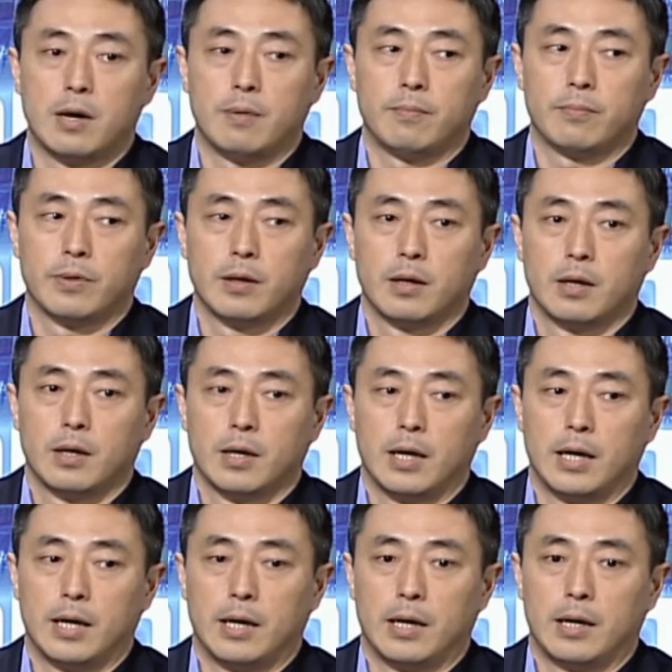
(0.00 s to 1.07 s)
um,
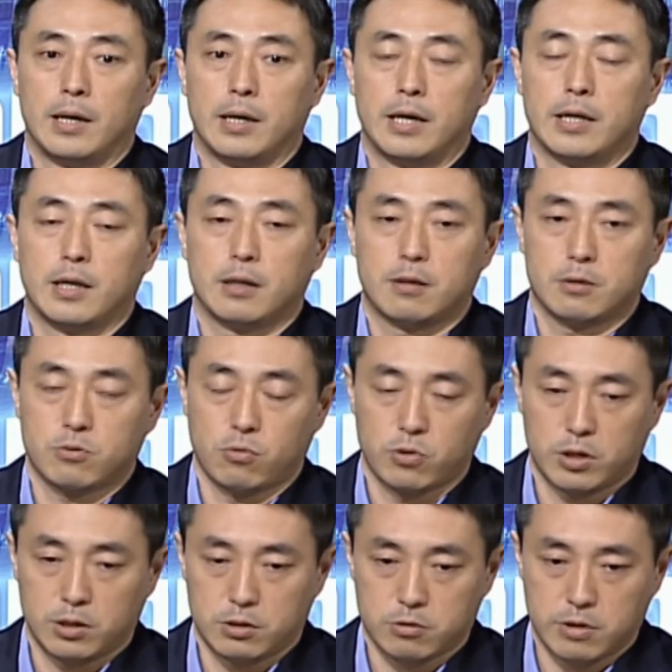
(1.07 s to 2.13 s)
uh, I think this
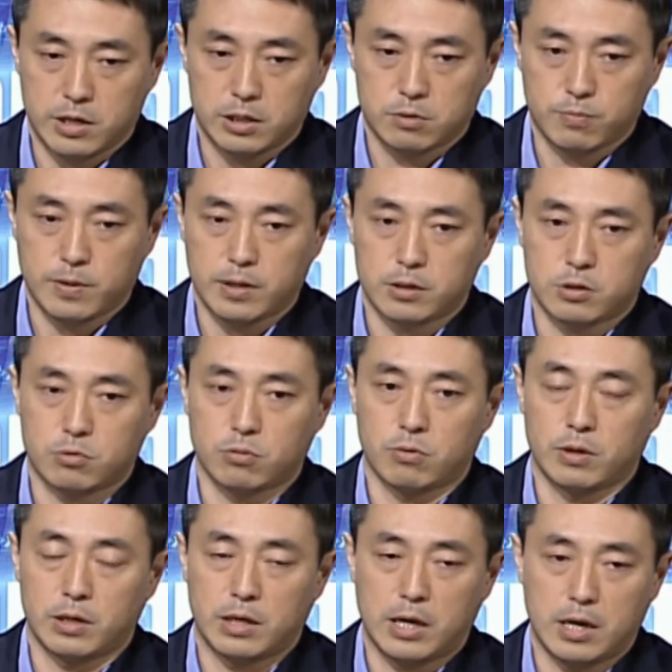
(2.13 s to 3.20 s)
organ transplant
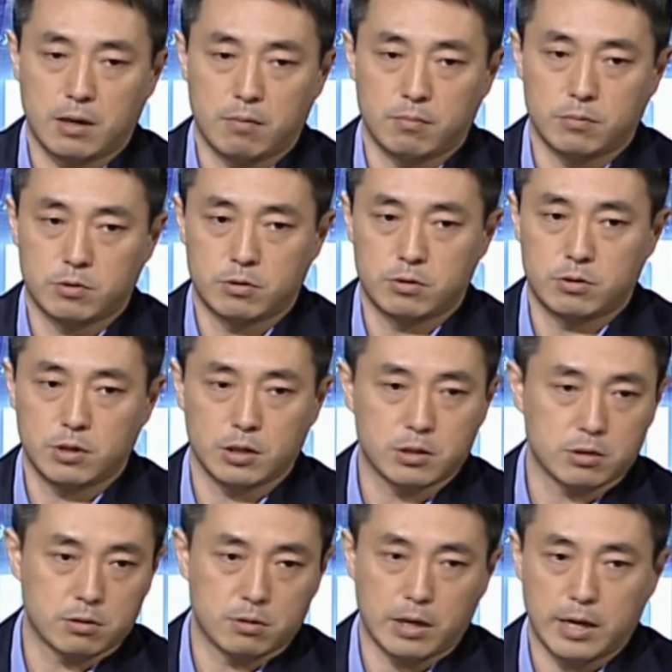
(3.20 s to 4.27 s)
story came
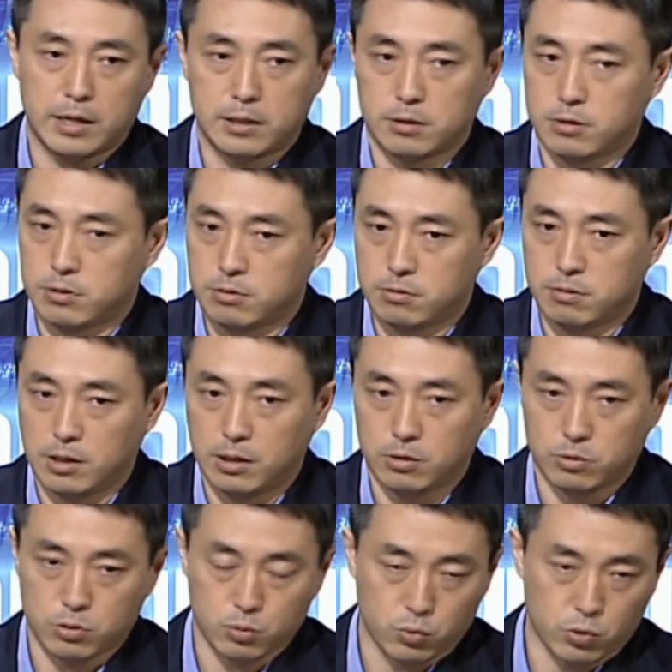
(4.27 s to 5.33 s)
just as
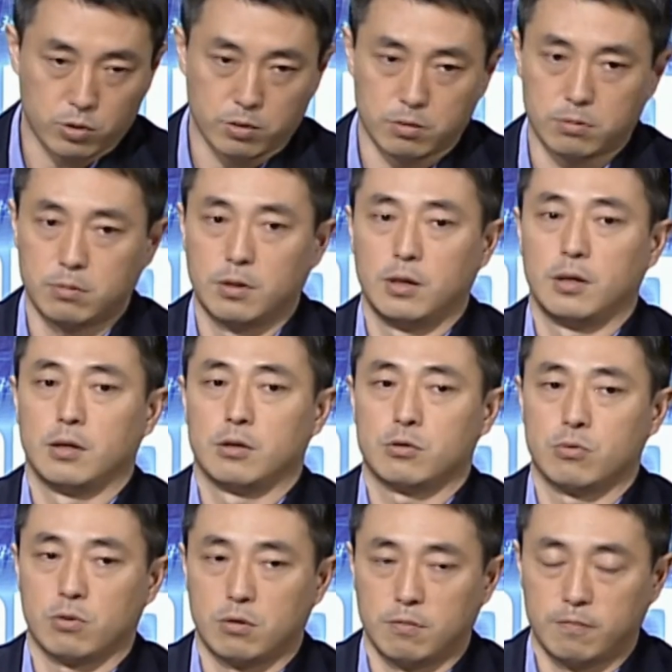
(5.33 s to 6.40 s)
things were
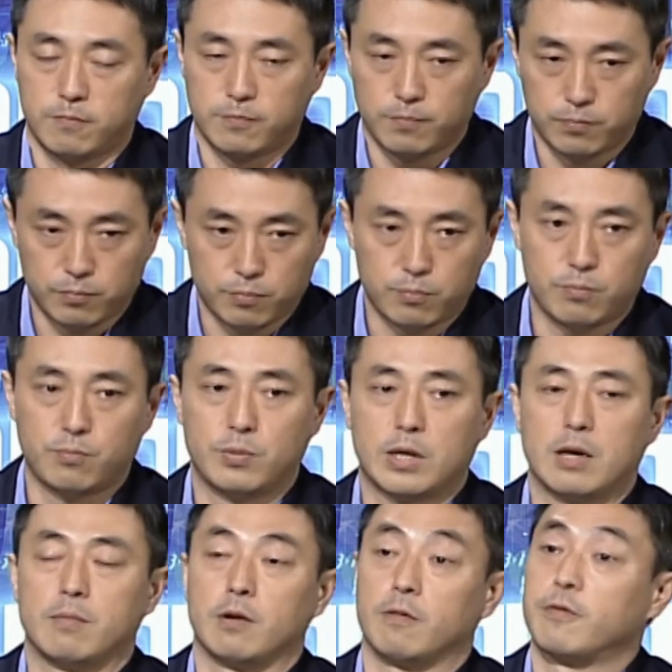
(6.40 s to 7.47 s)
sort of
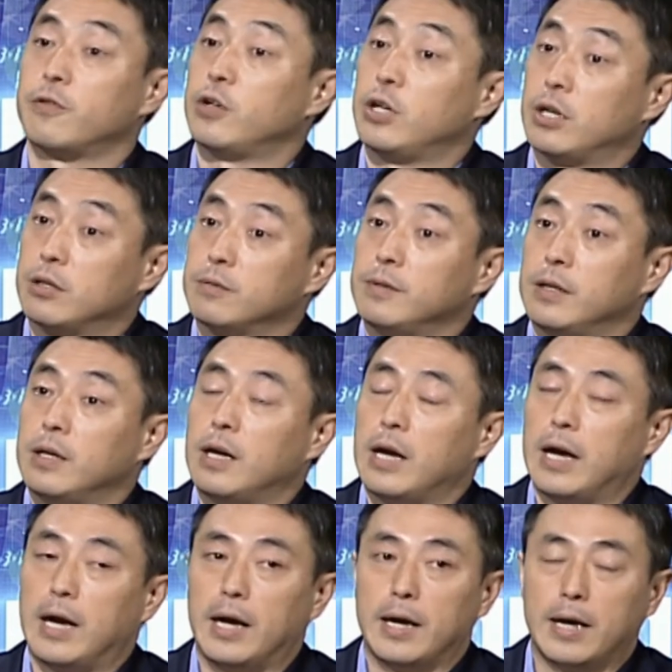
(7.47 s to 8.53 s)
becoming freer.
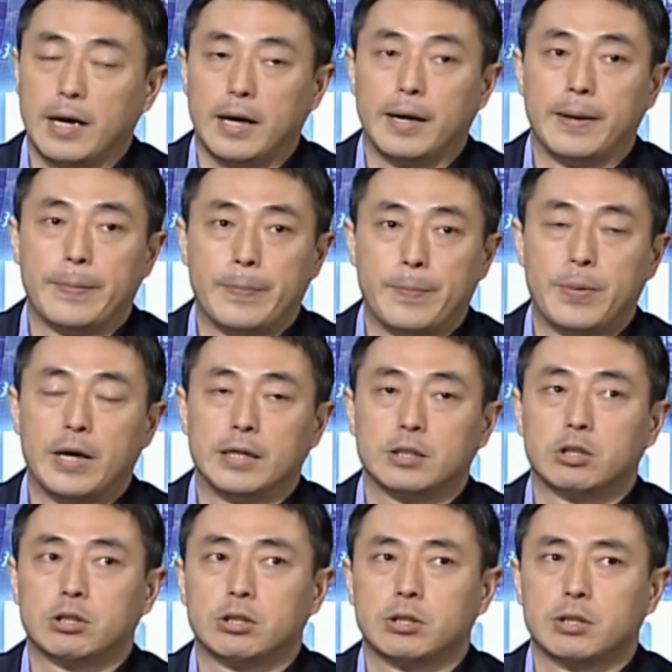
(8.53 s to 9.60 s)
Good. Um,
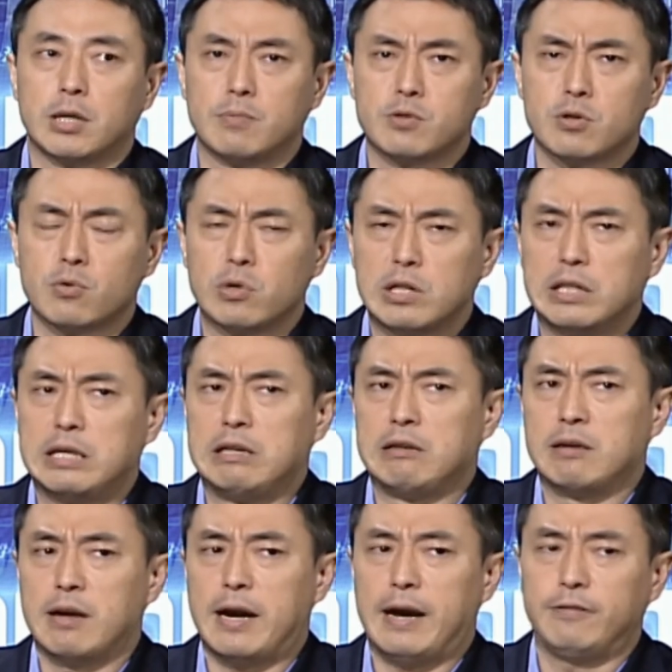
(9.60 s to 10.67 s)
but
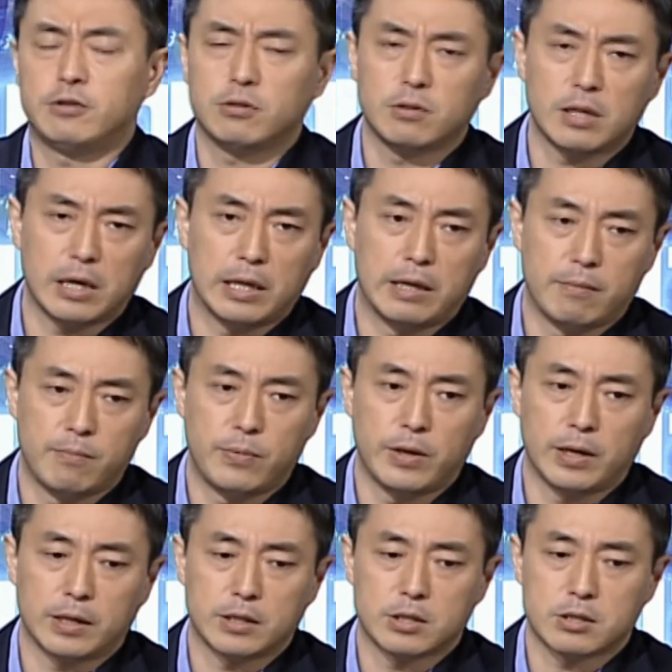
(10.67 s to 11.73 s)
subsequently, after the
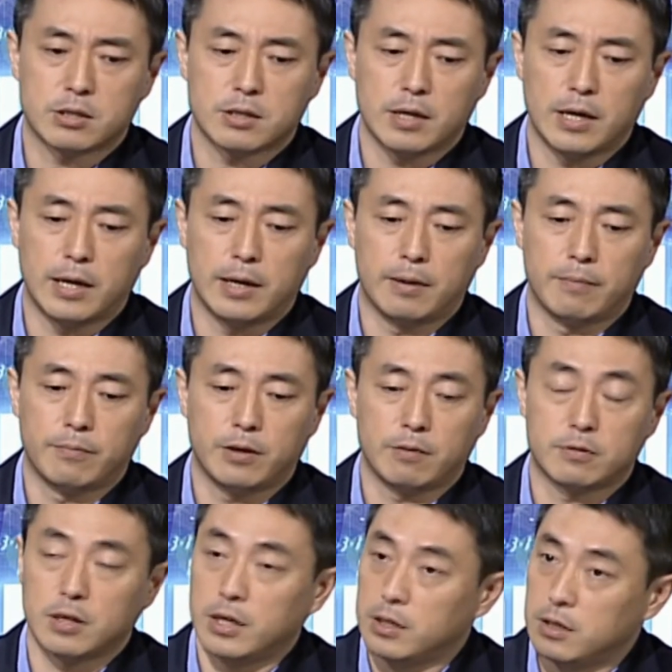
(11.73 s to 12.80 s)
Olympics, um,
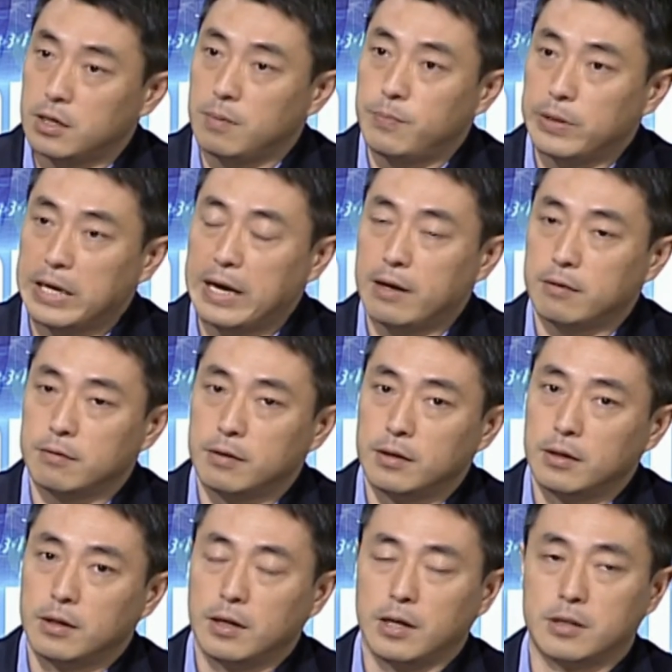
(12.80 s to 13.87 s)
they've tightened up again.
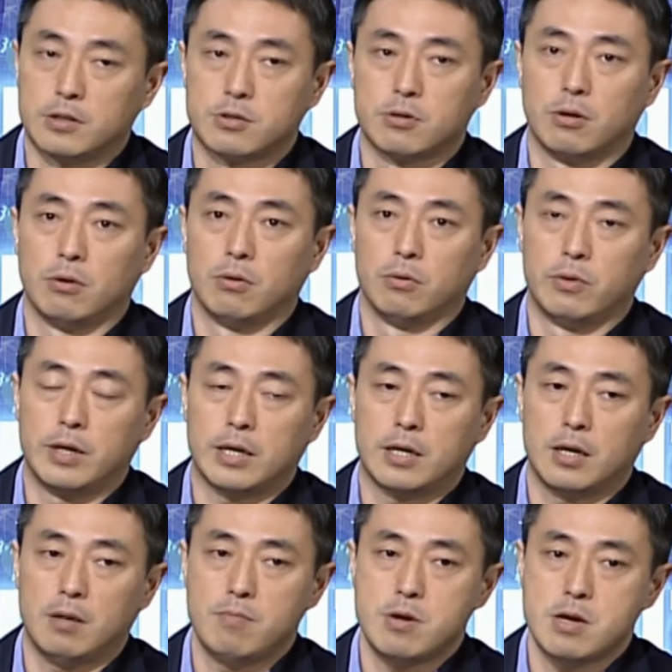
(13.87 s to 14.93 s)
And so they
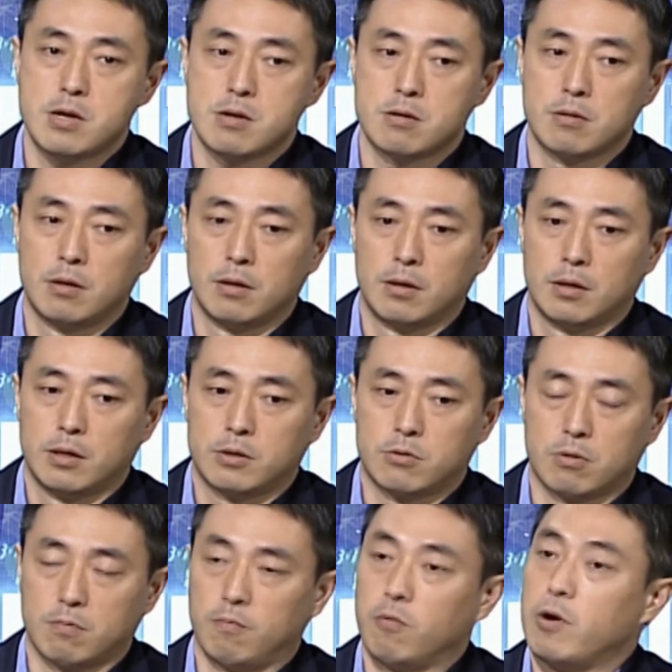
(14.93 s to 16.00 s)
come in
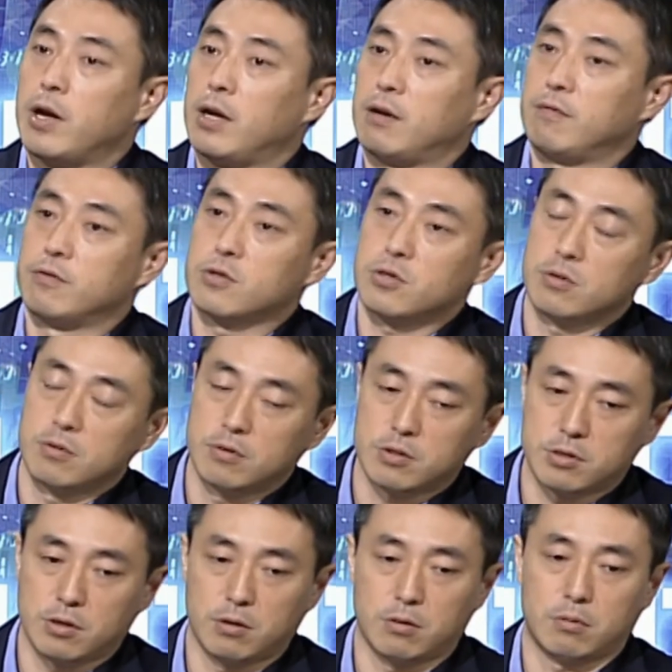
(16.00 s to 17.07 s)
sort of waves.
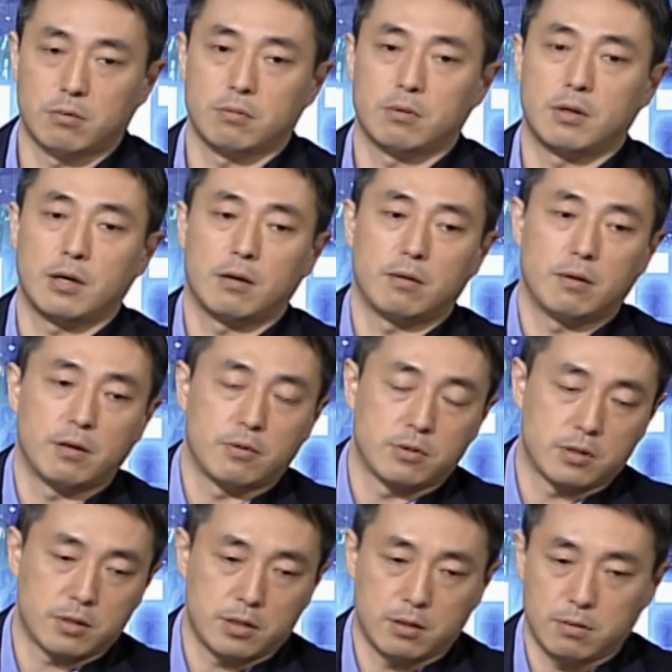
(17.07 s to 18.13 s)
So they,
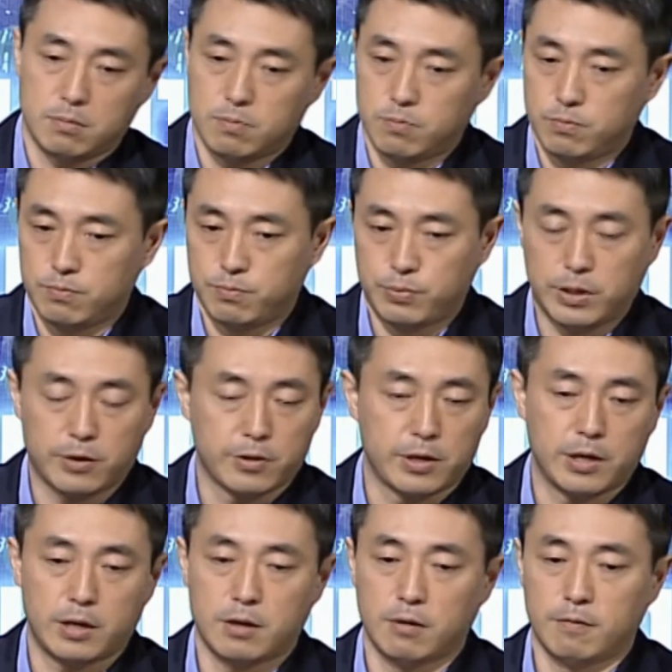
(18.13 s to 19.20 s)
there's a
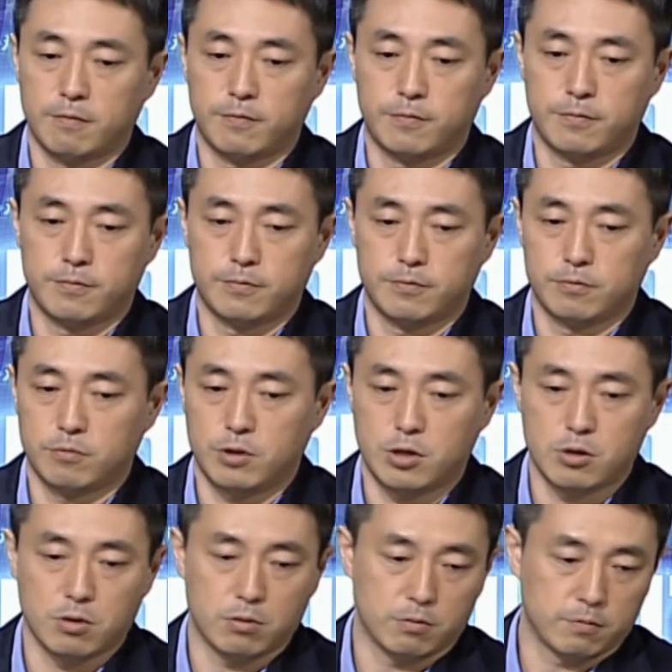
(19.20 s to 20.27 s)
period of,
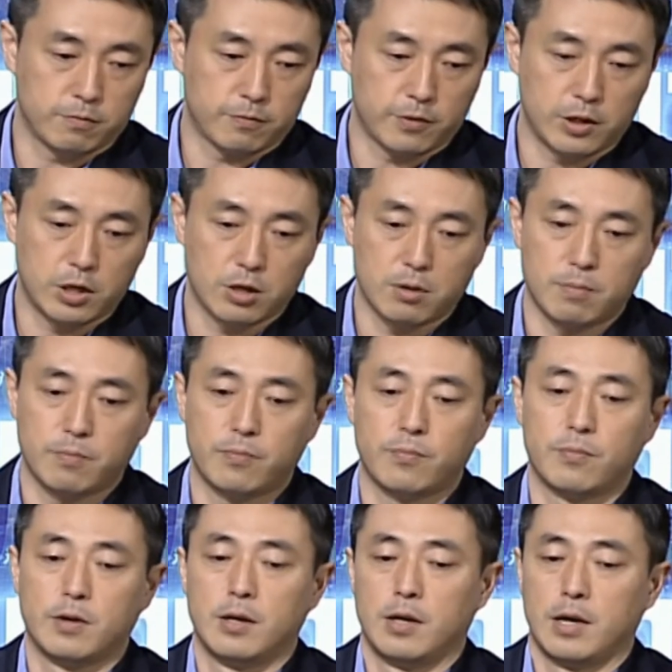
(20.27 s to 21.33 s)
you know, freedom,